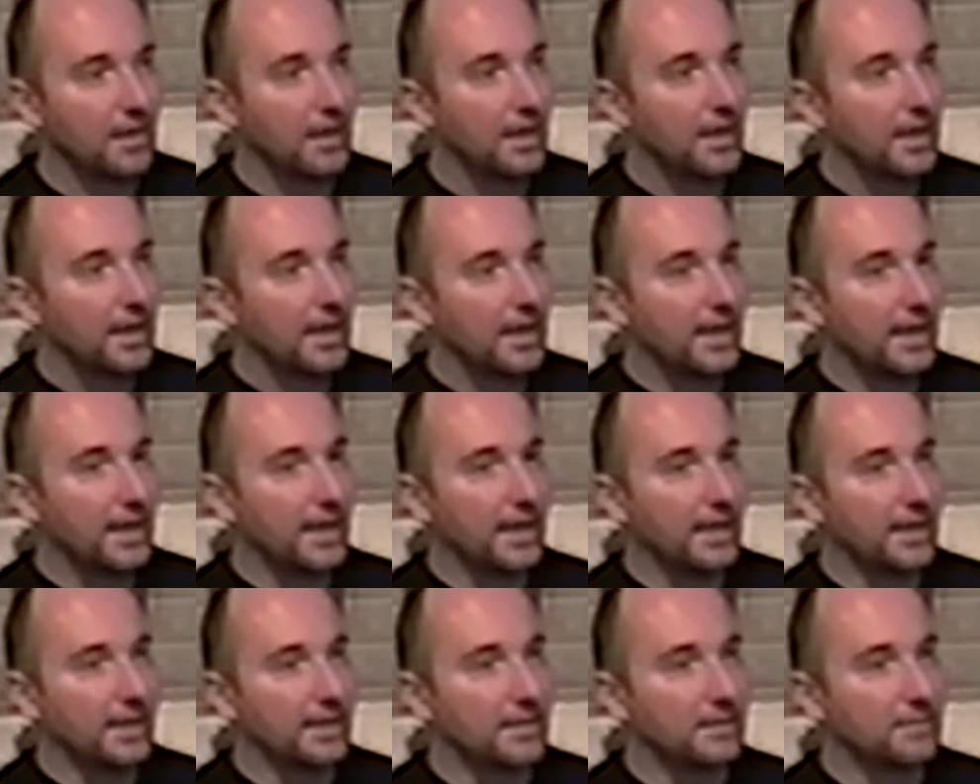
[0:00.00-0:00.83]

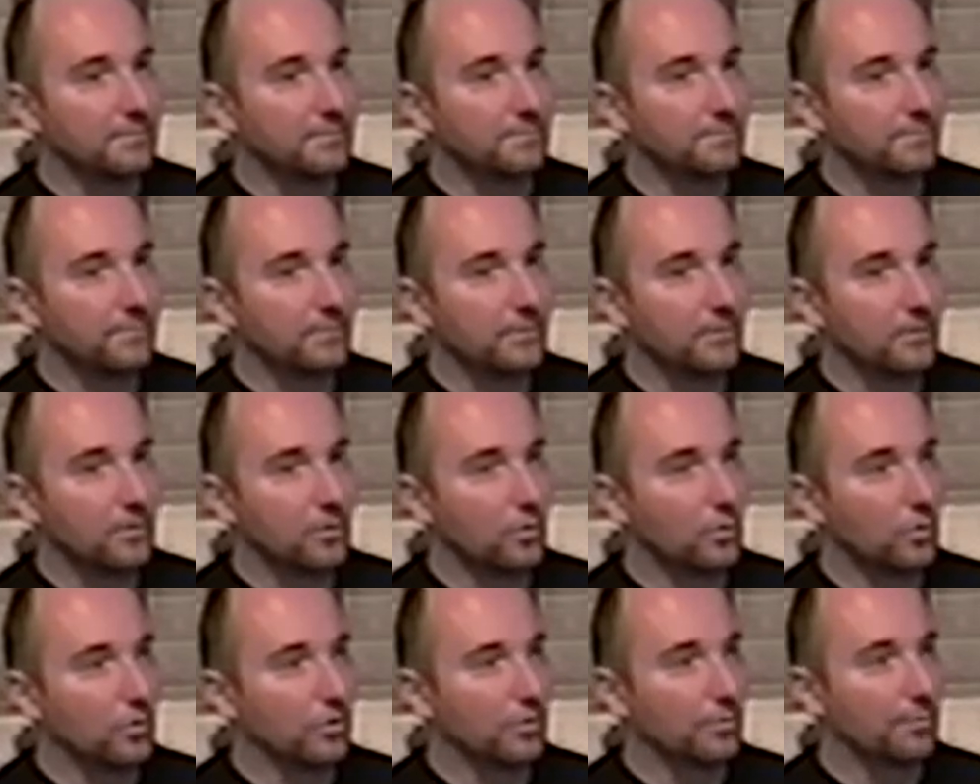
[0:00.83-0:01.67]
Mm-hmm. And,
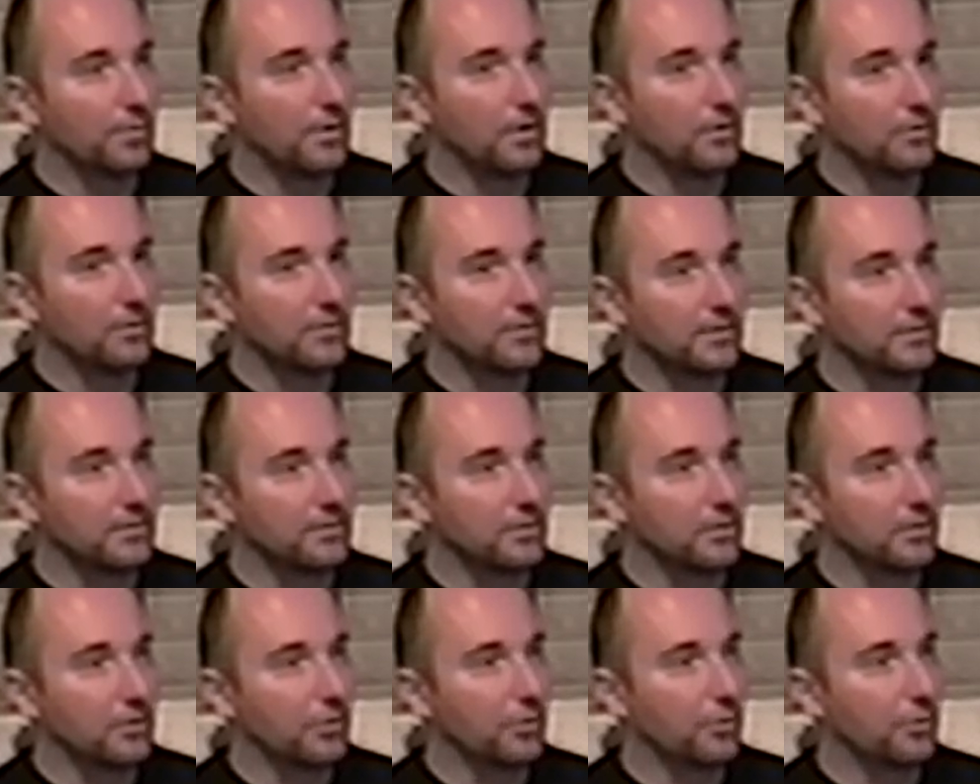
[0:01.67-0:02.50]
or as Paul
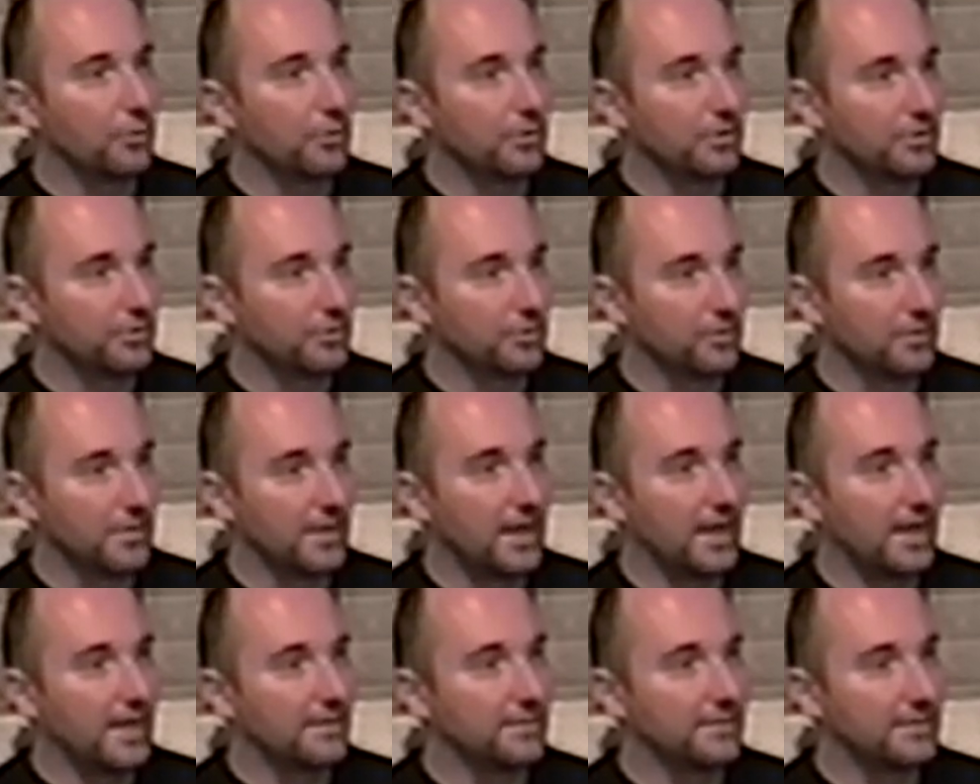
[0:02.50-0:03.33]
said, you know, a thorn in your
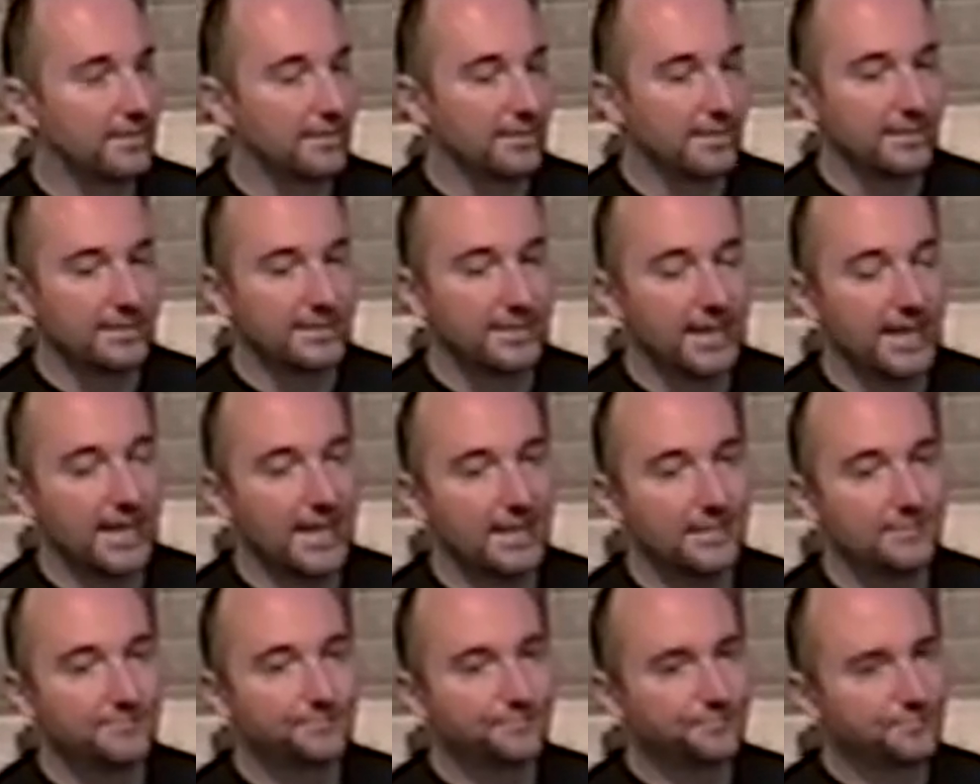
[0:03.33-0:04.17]
side, things like
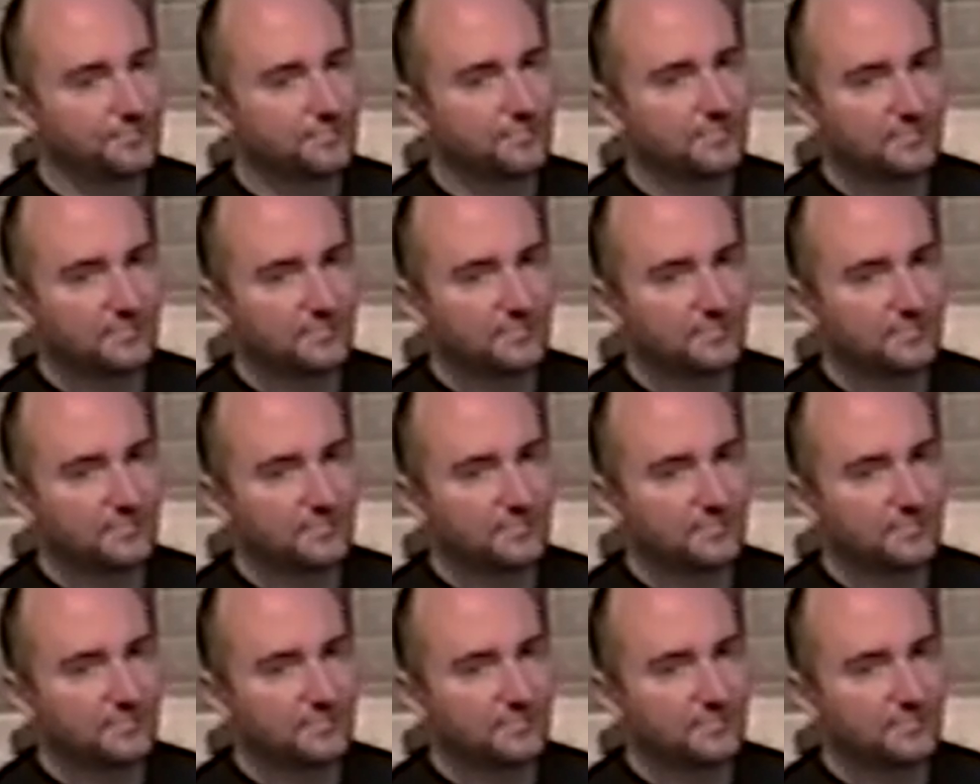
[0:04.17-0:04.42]
that.